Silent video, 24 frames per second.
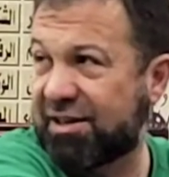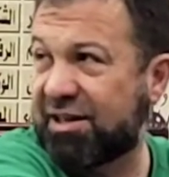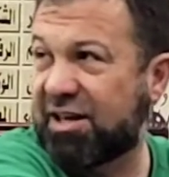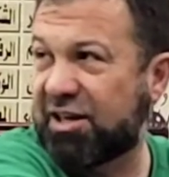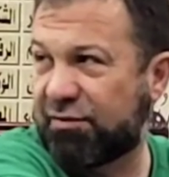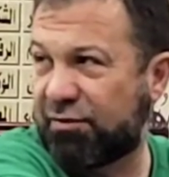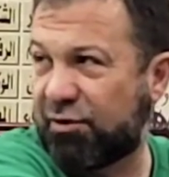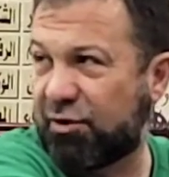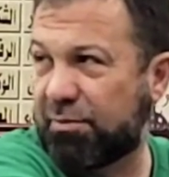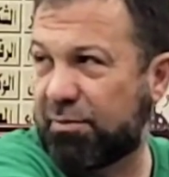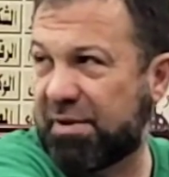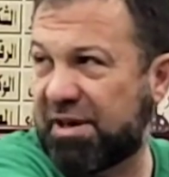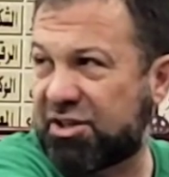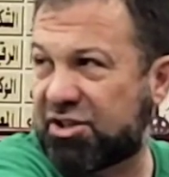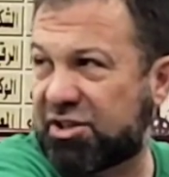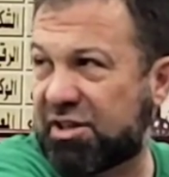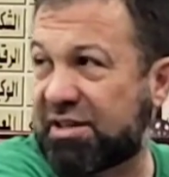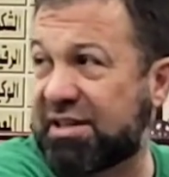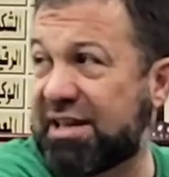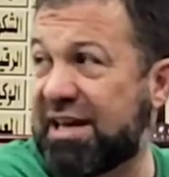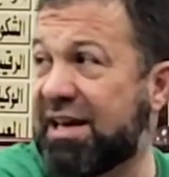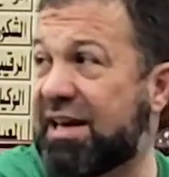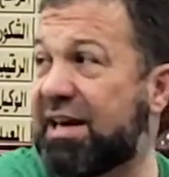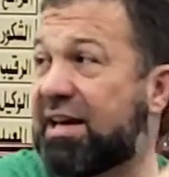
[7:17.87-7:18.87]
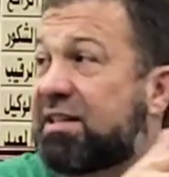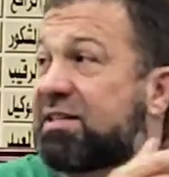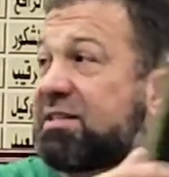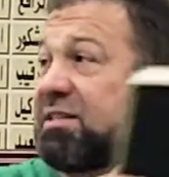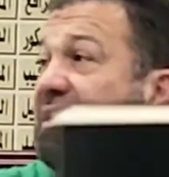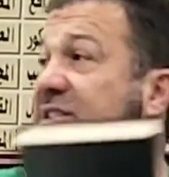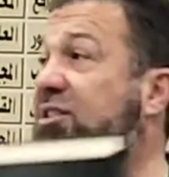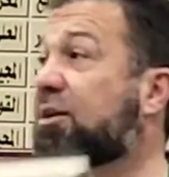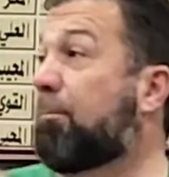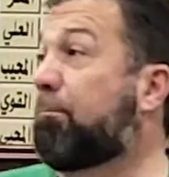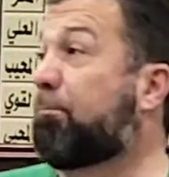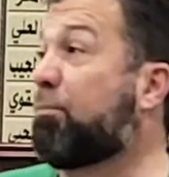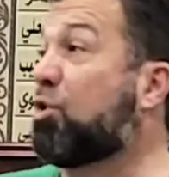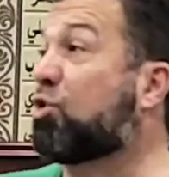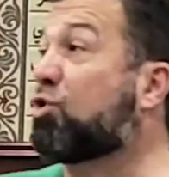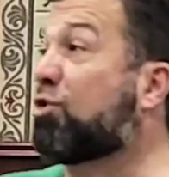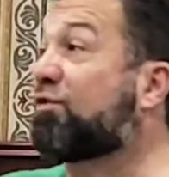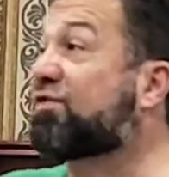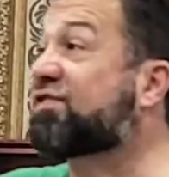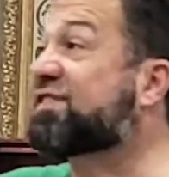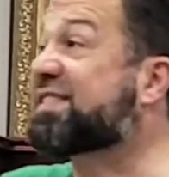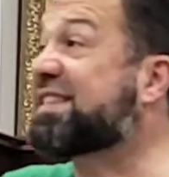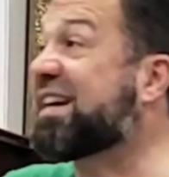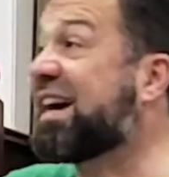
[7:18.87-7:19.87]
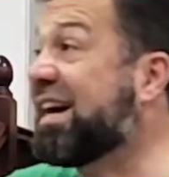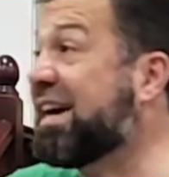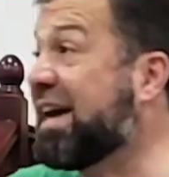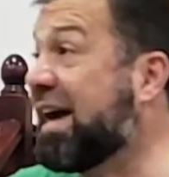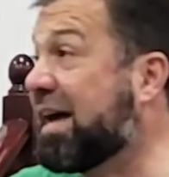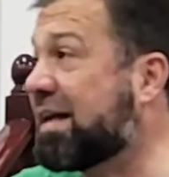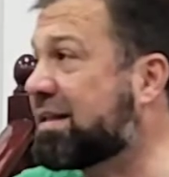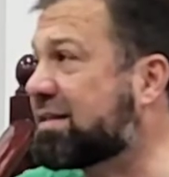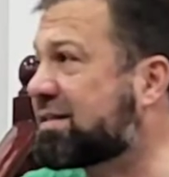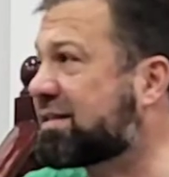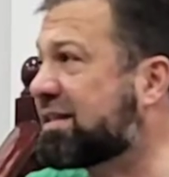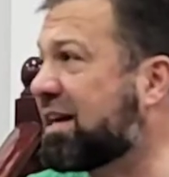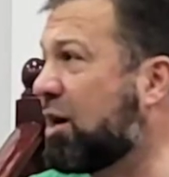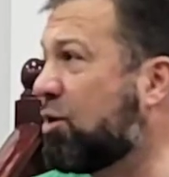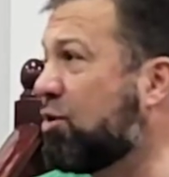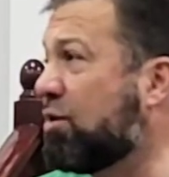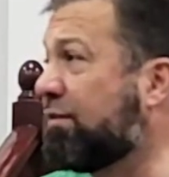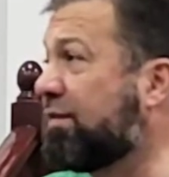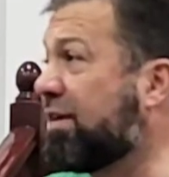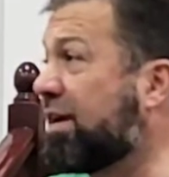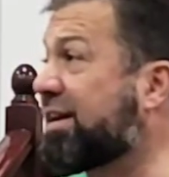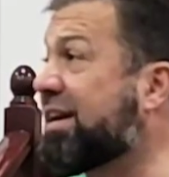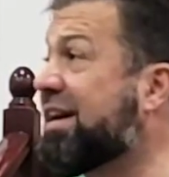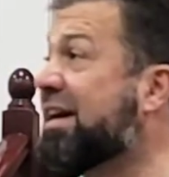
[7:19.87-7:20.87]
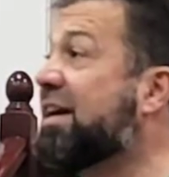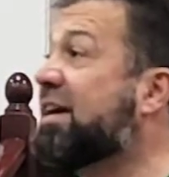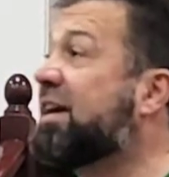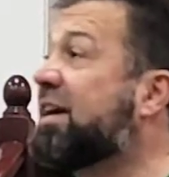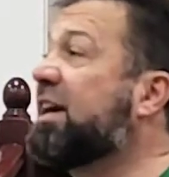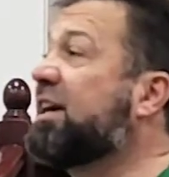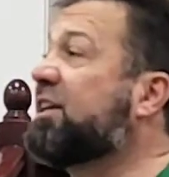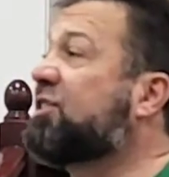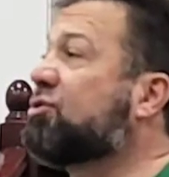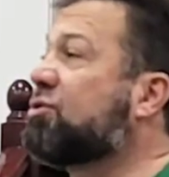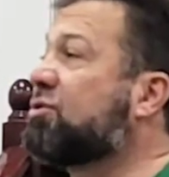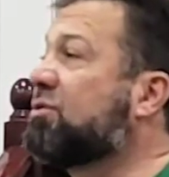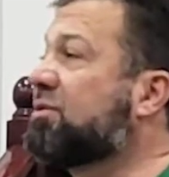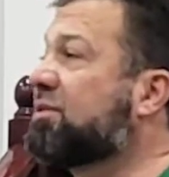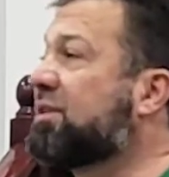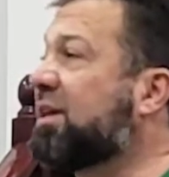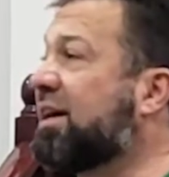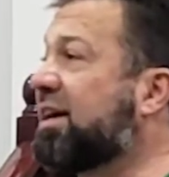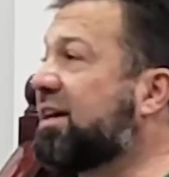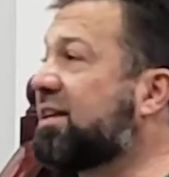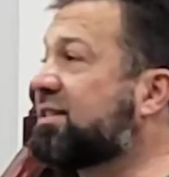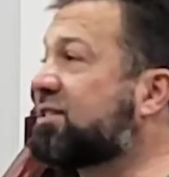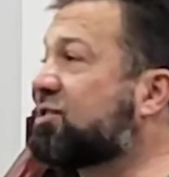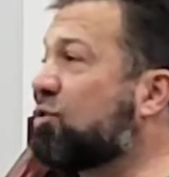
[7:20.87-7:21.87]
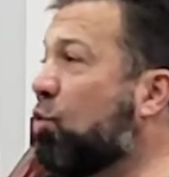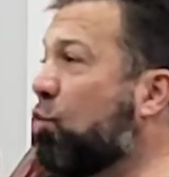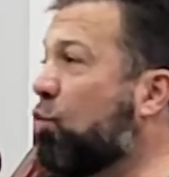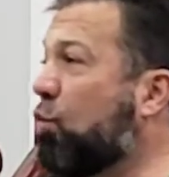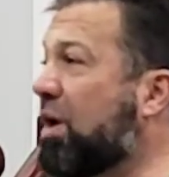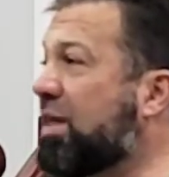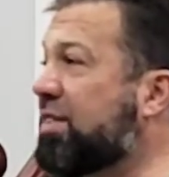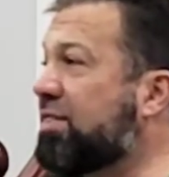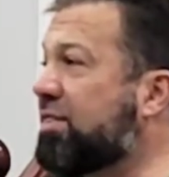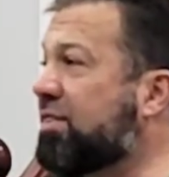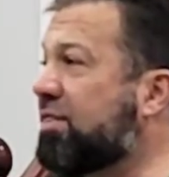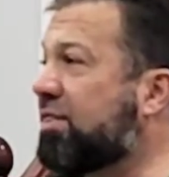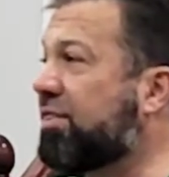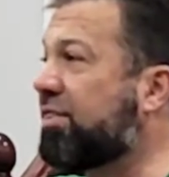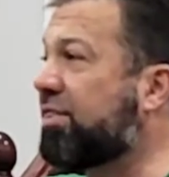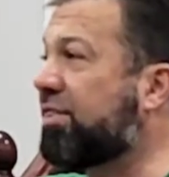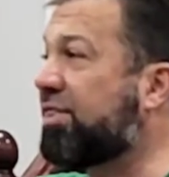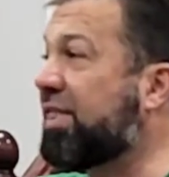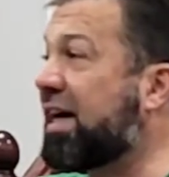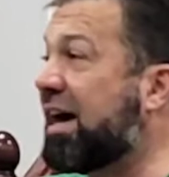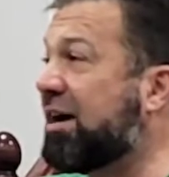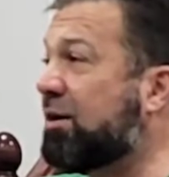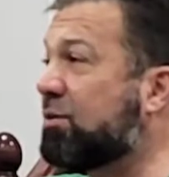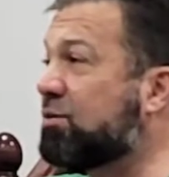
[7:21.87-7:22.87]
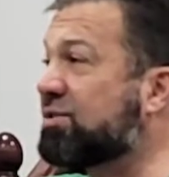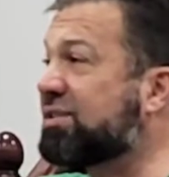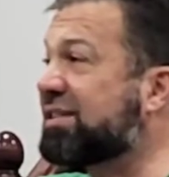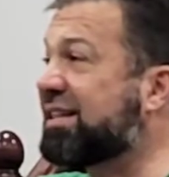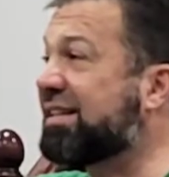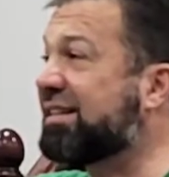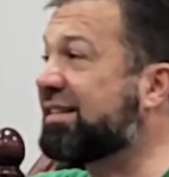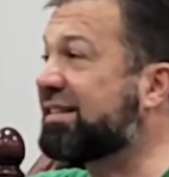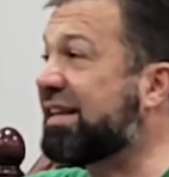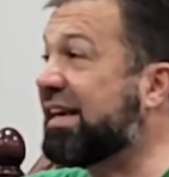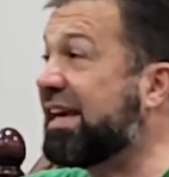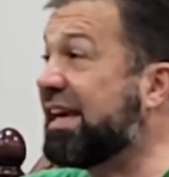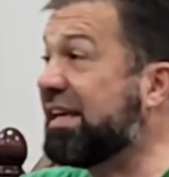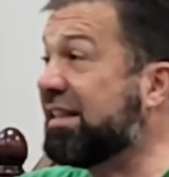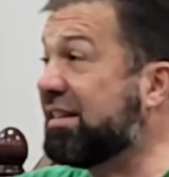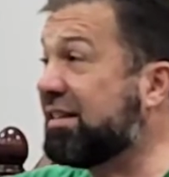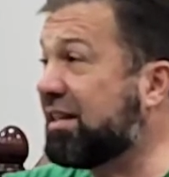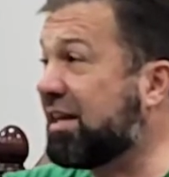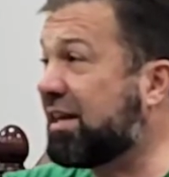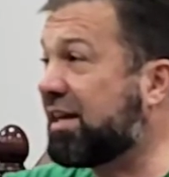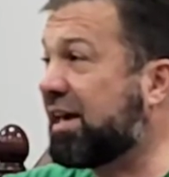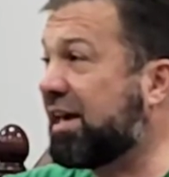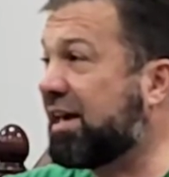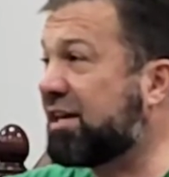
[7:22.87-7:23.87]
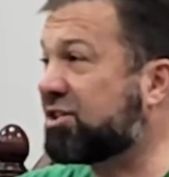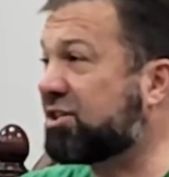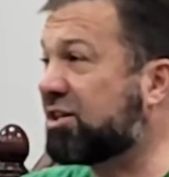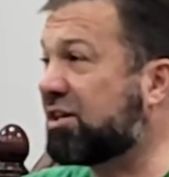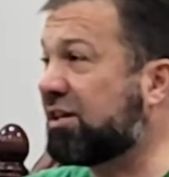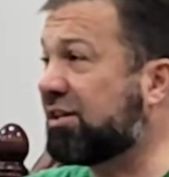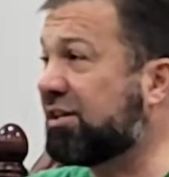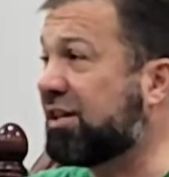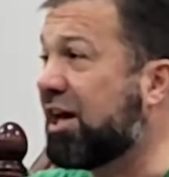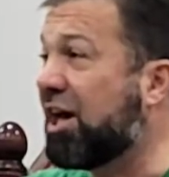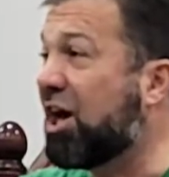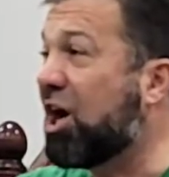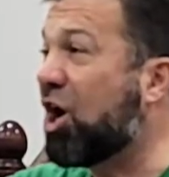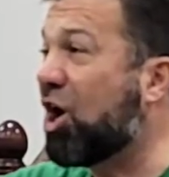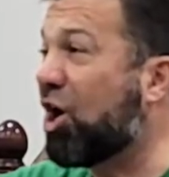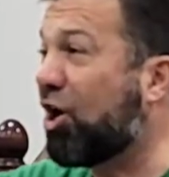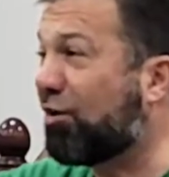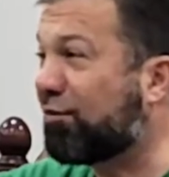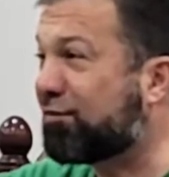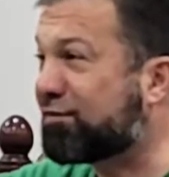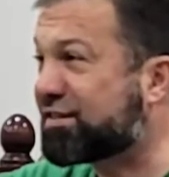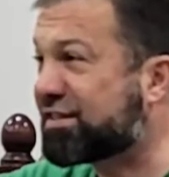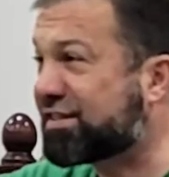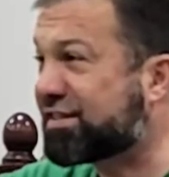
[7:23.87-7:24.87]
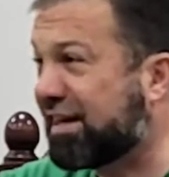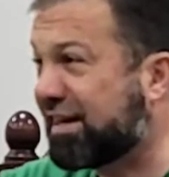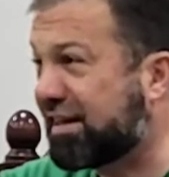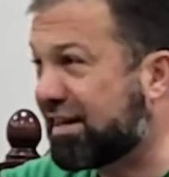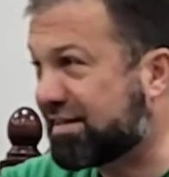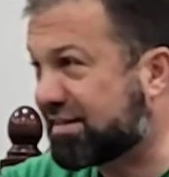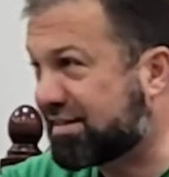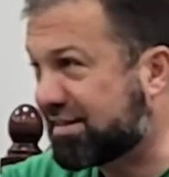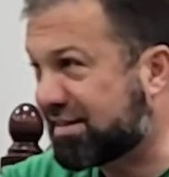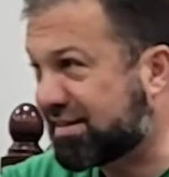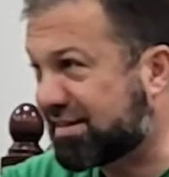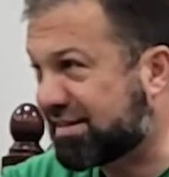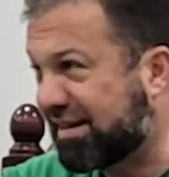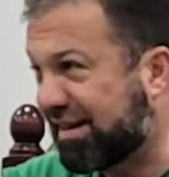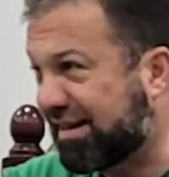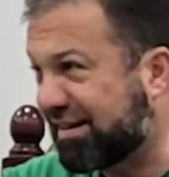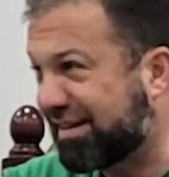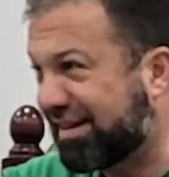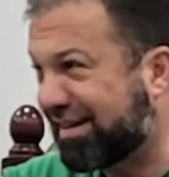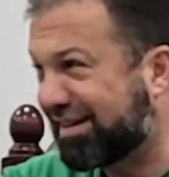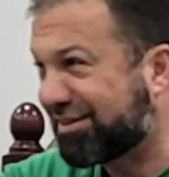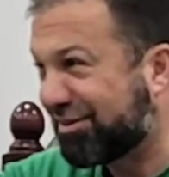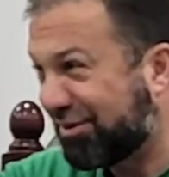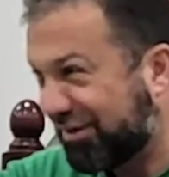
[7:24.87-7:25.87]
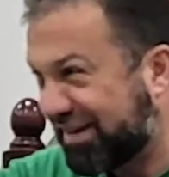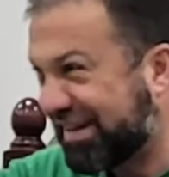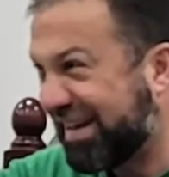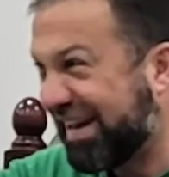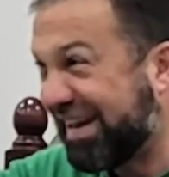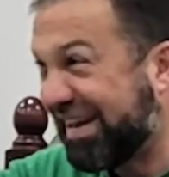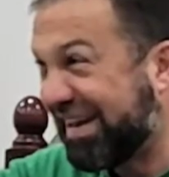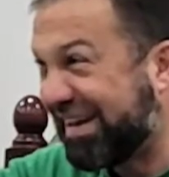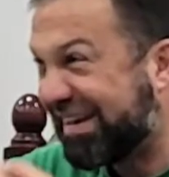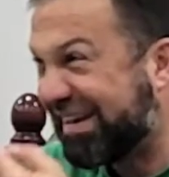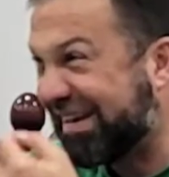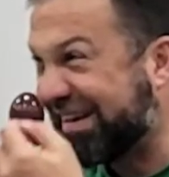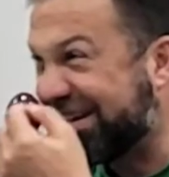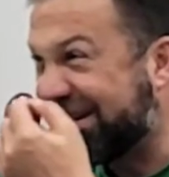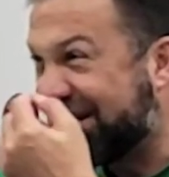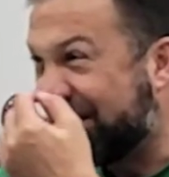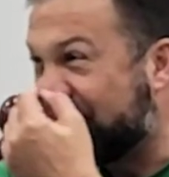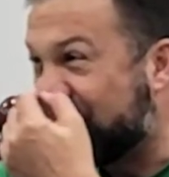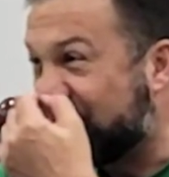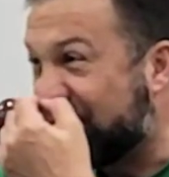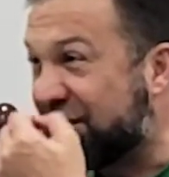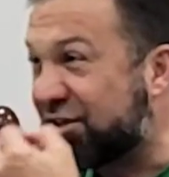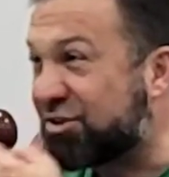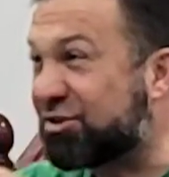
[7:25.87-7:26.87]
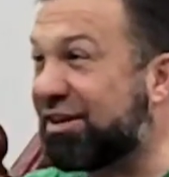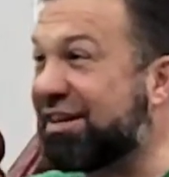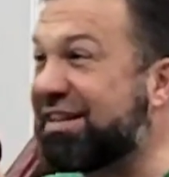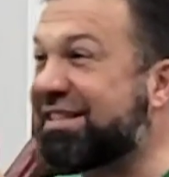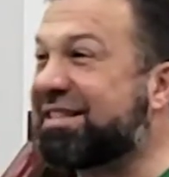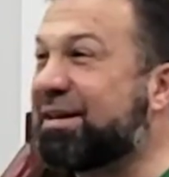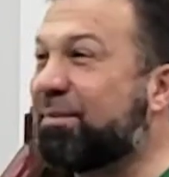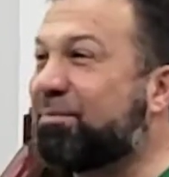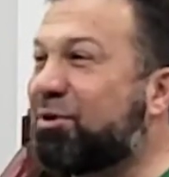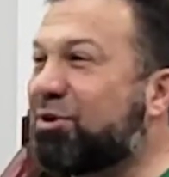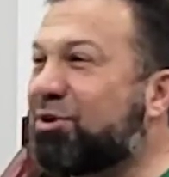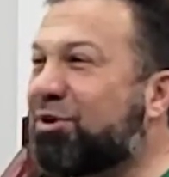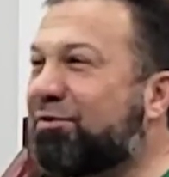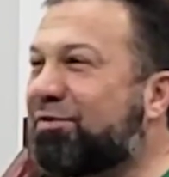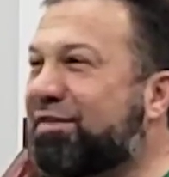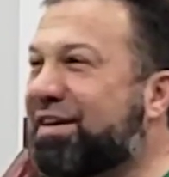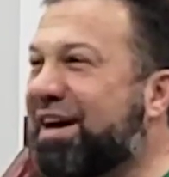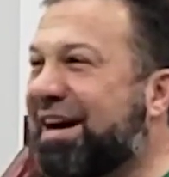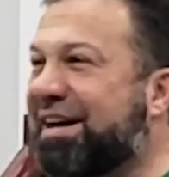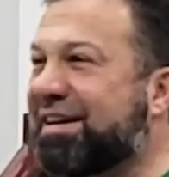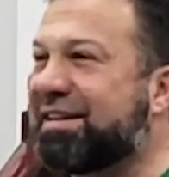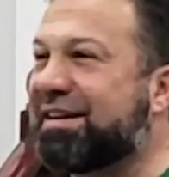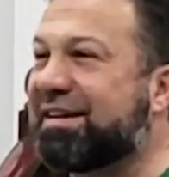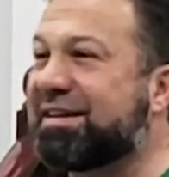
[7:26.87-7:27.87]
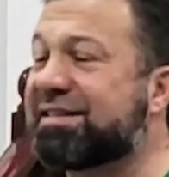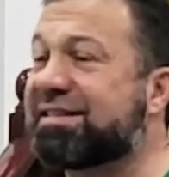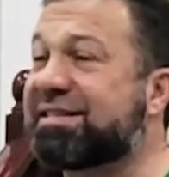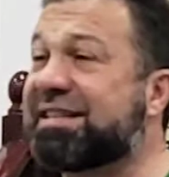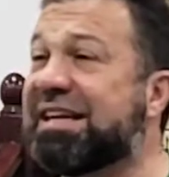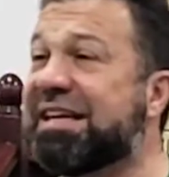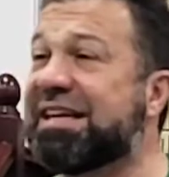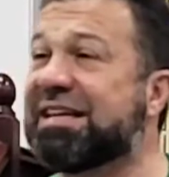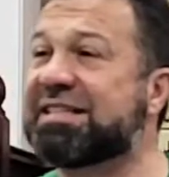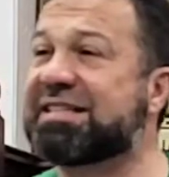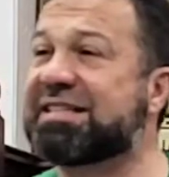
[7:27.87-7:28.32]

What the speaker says: information. It's not a book of science. However, it contains 1,000 indications of science inside it, okay? So it's a book of guidance.